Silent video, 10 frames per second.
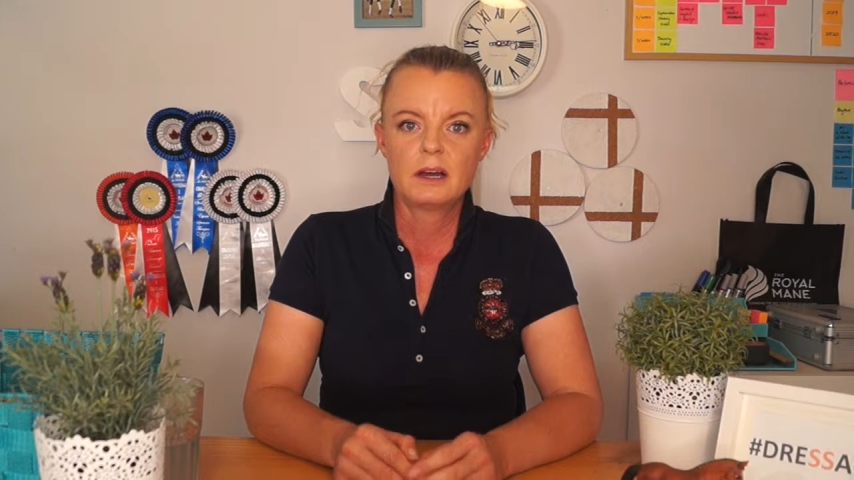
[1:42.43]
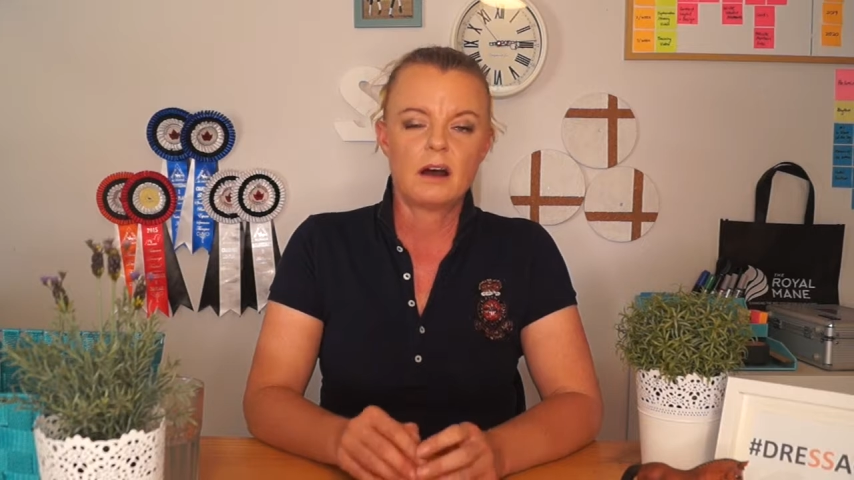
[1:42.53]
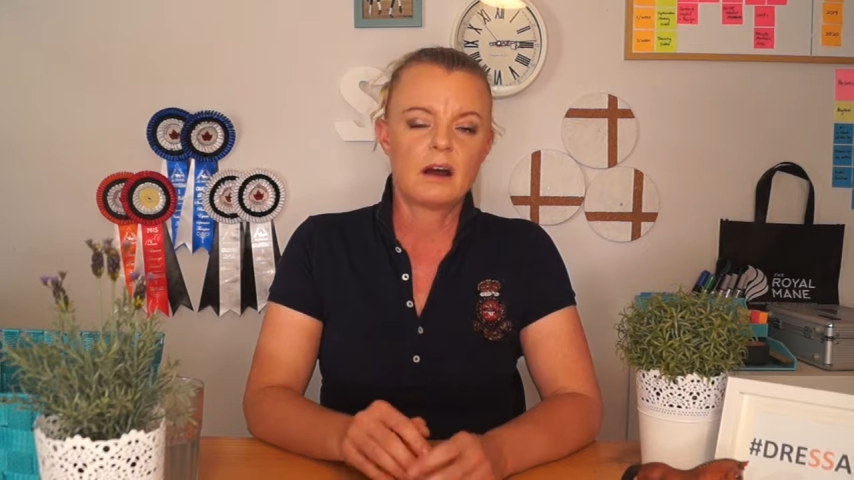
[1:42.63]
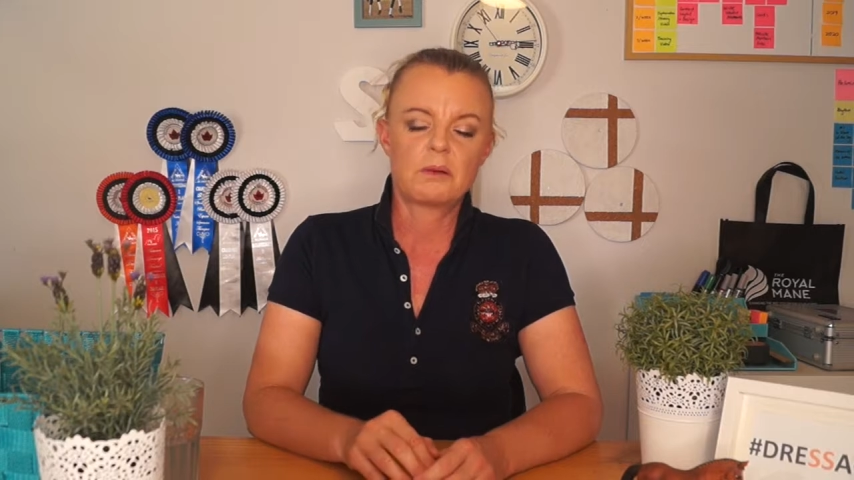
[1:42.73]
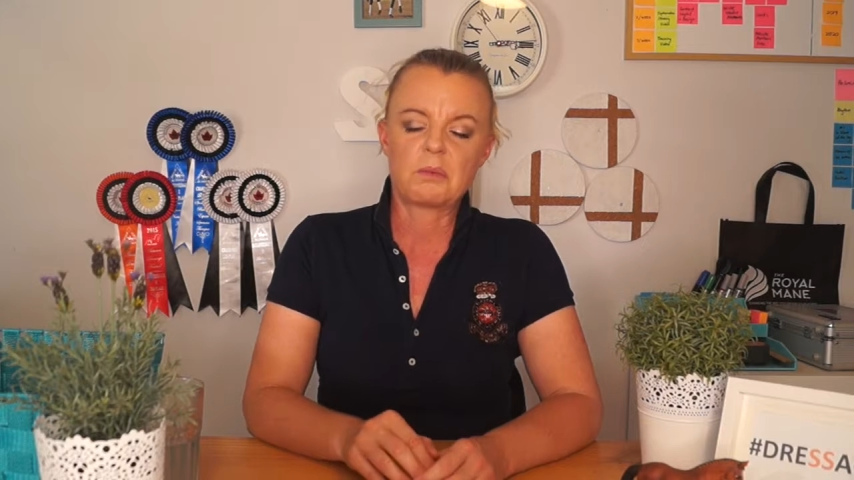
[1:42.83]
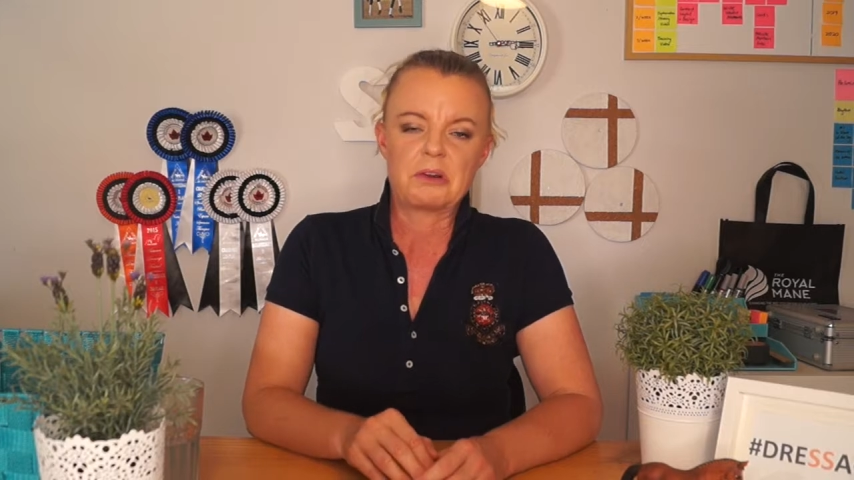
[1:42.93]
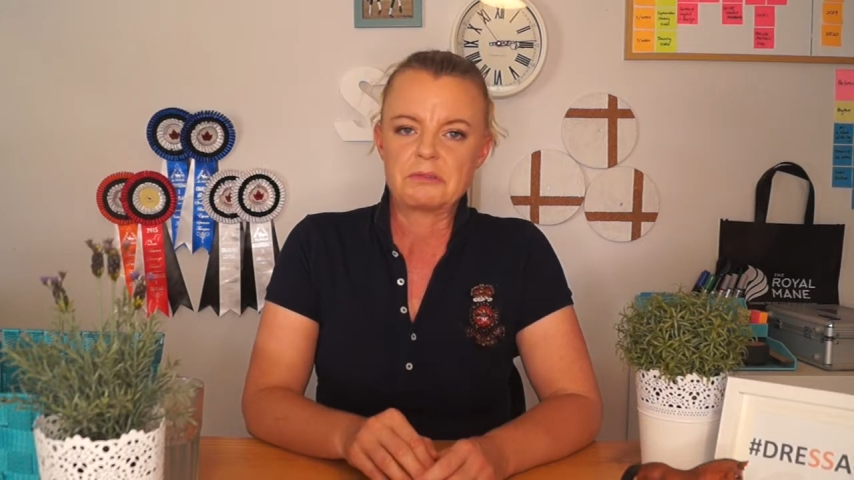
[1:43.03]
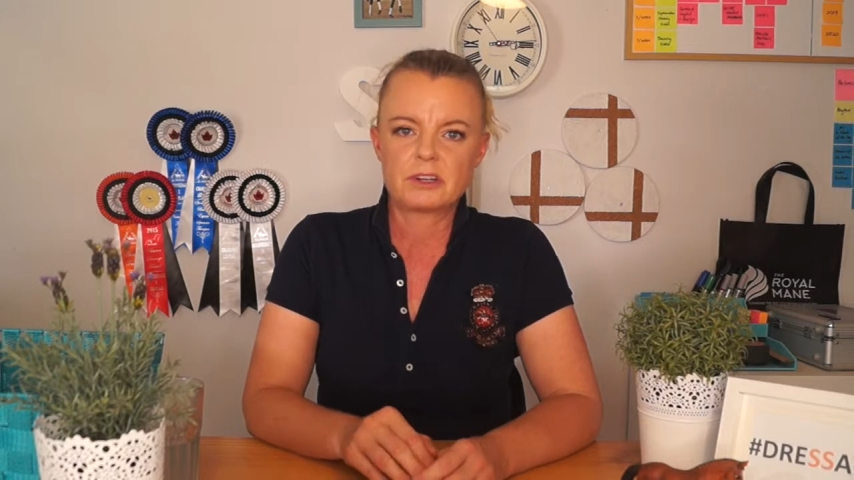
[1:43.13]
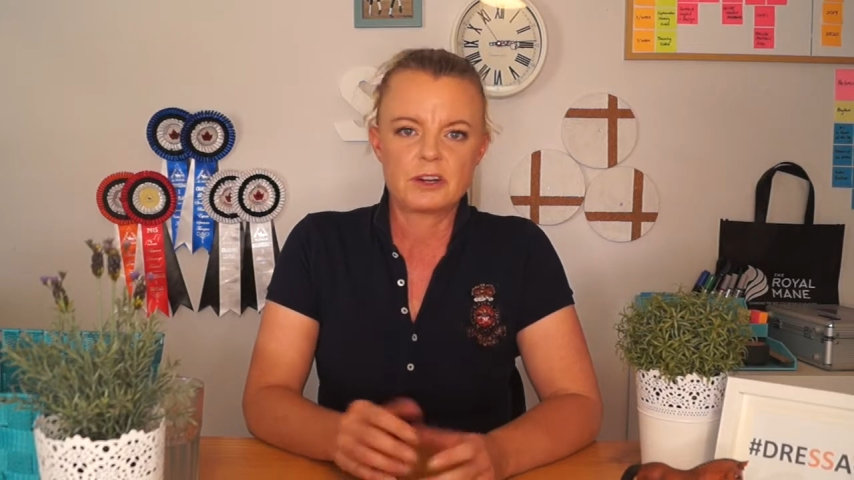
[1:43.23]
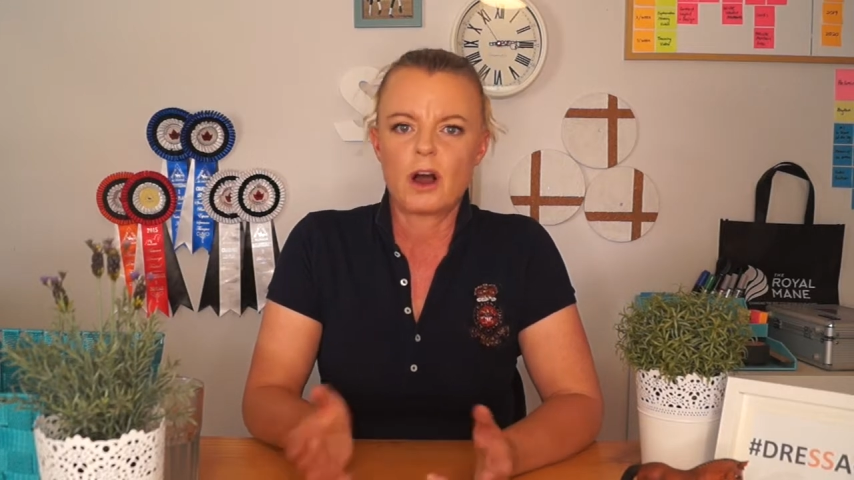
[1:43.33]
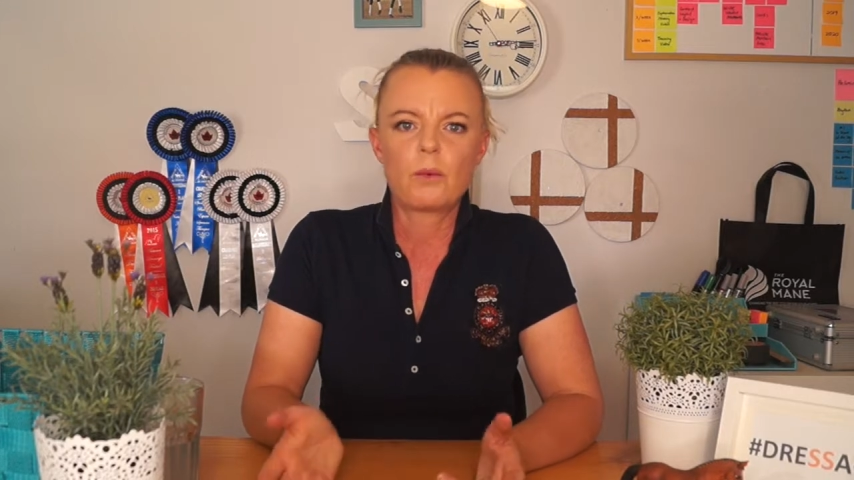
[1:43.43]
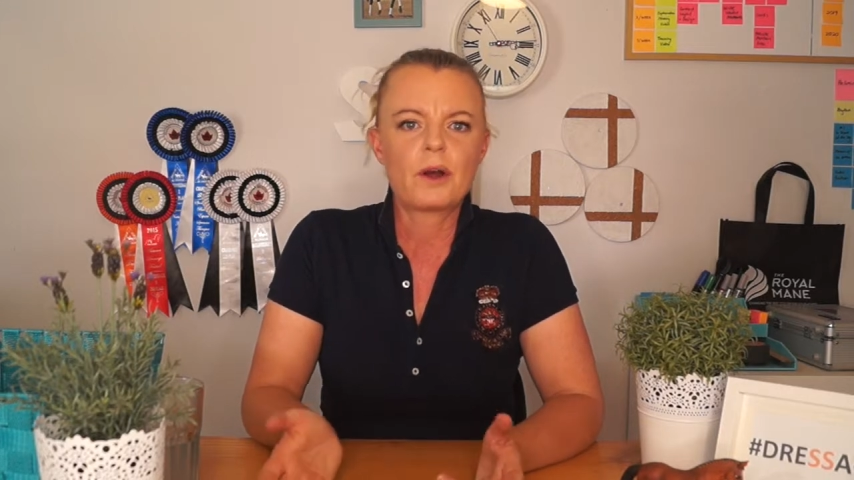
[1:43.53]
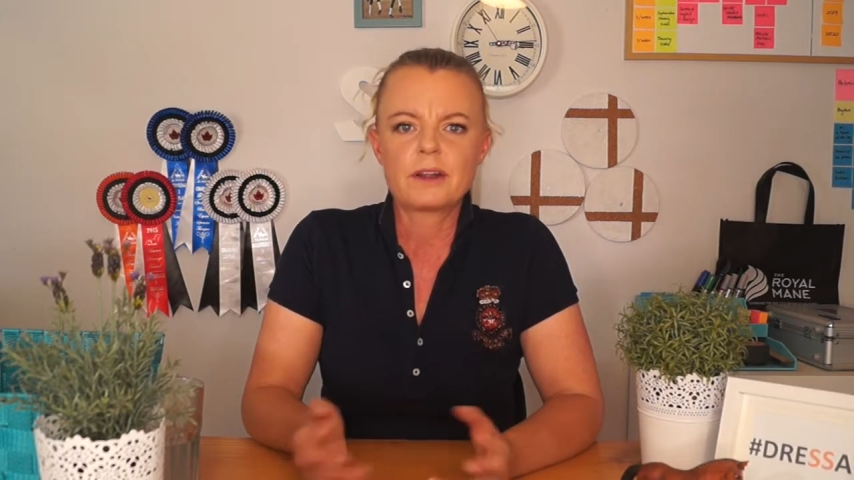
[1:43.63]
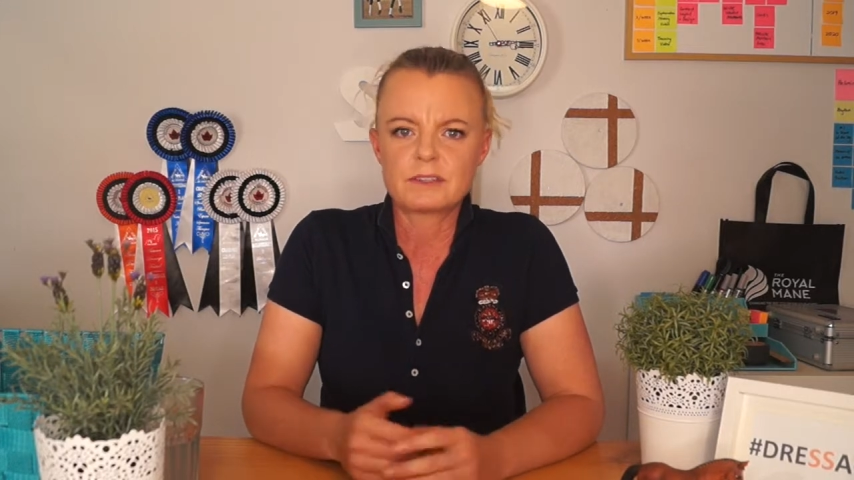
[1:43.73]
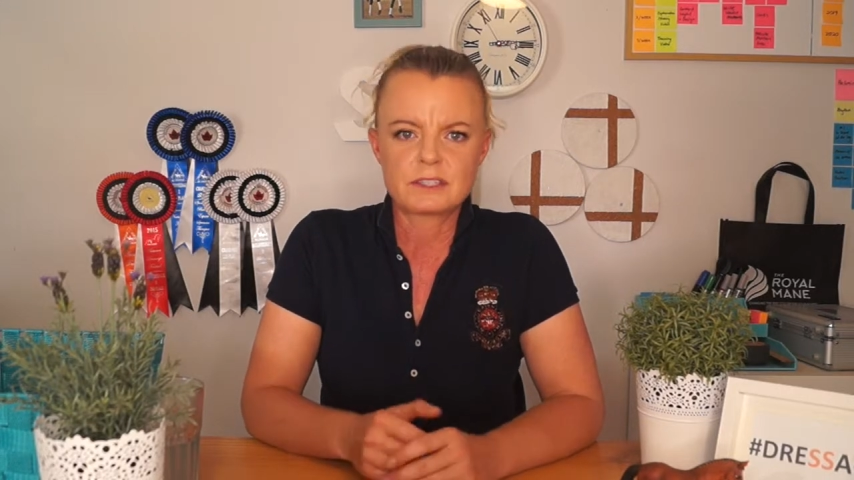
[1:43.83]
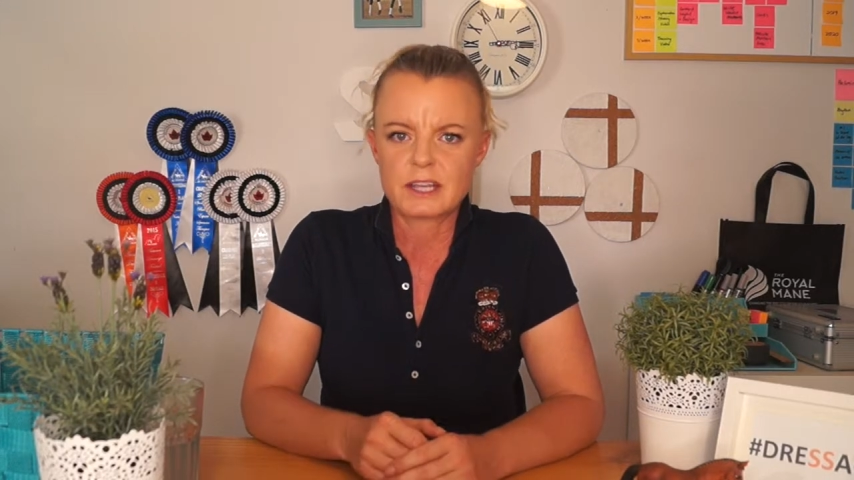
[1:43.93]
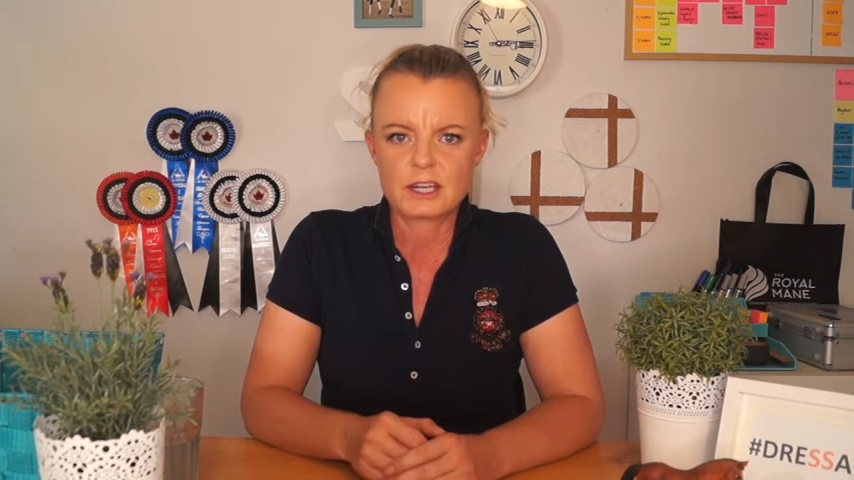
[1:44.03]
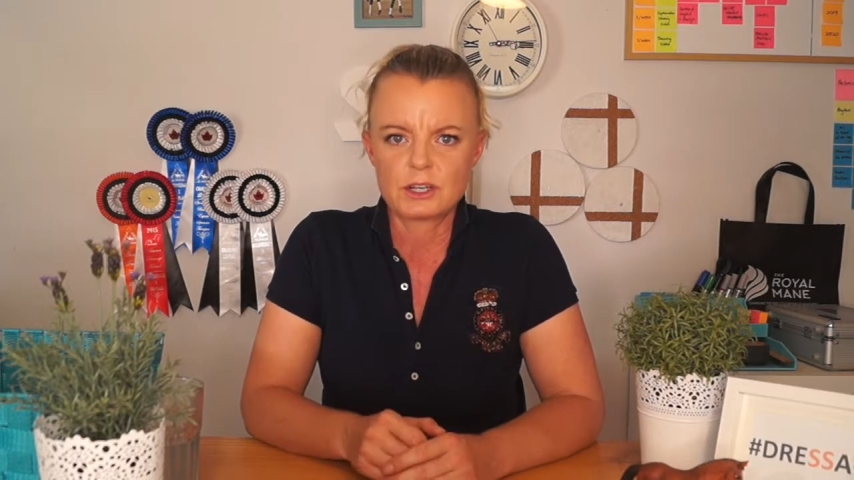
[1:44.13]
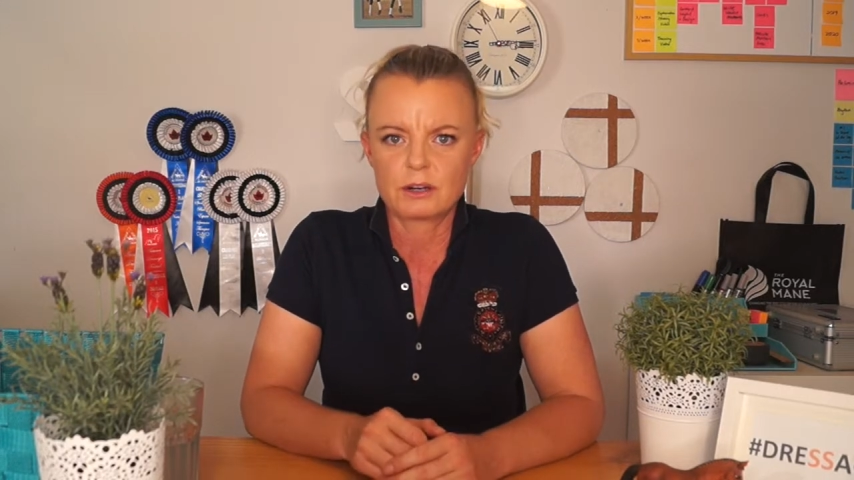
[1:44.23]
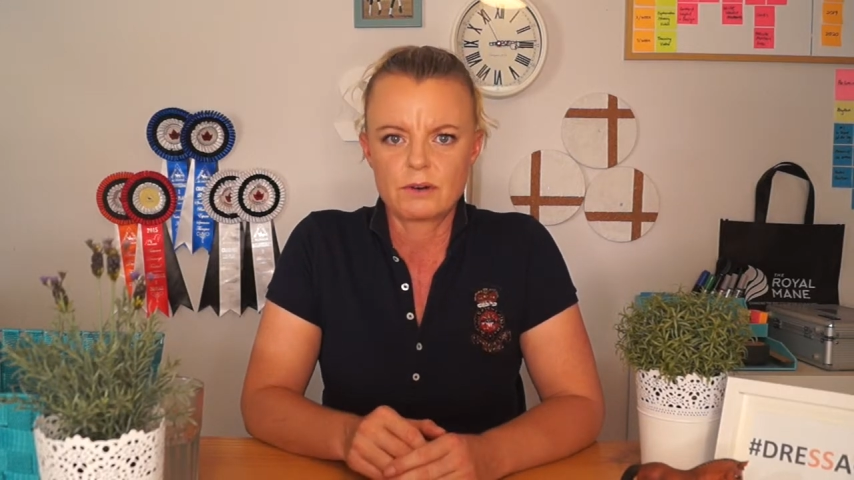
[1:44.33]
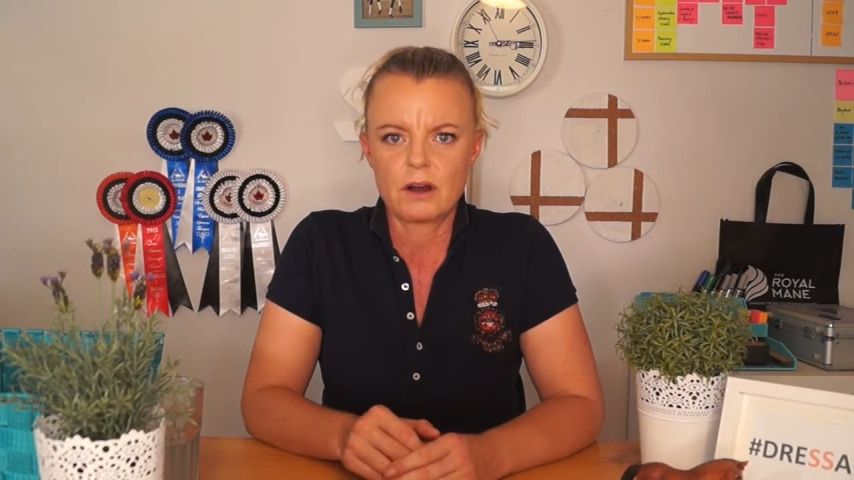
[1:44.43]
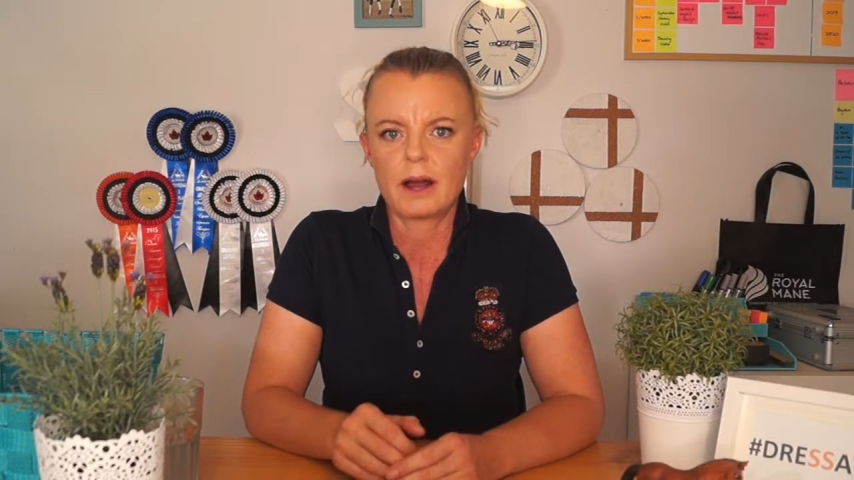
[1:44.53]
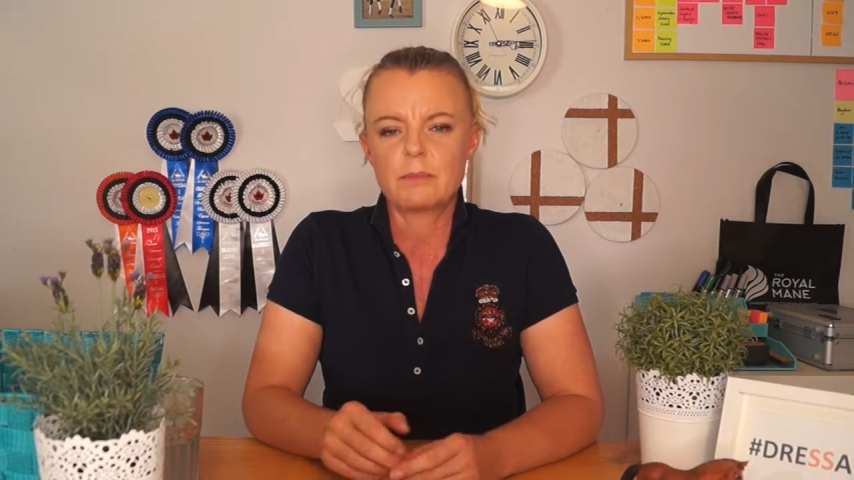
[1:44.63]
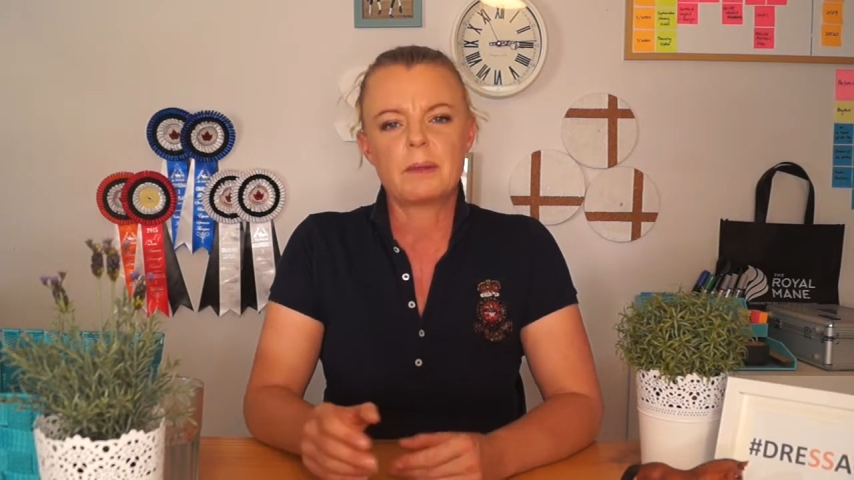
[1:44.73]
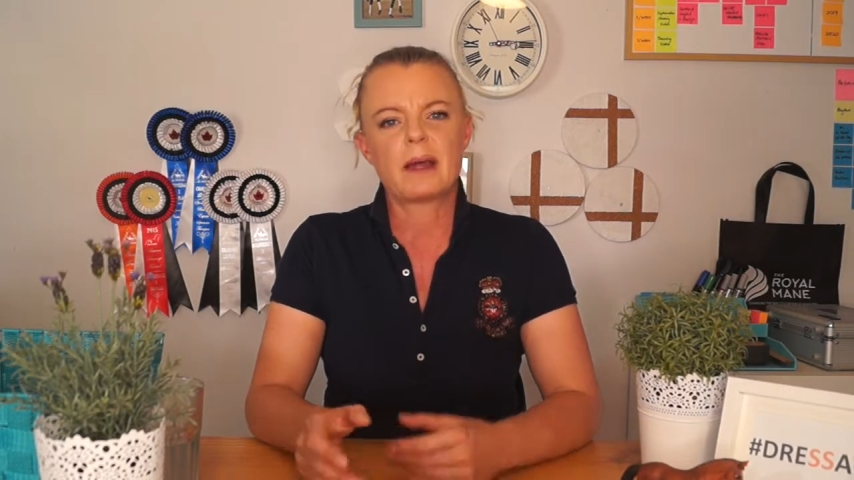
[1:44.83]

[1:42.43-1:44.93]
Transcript: I won't even schedule a ride,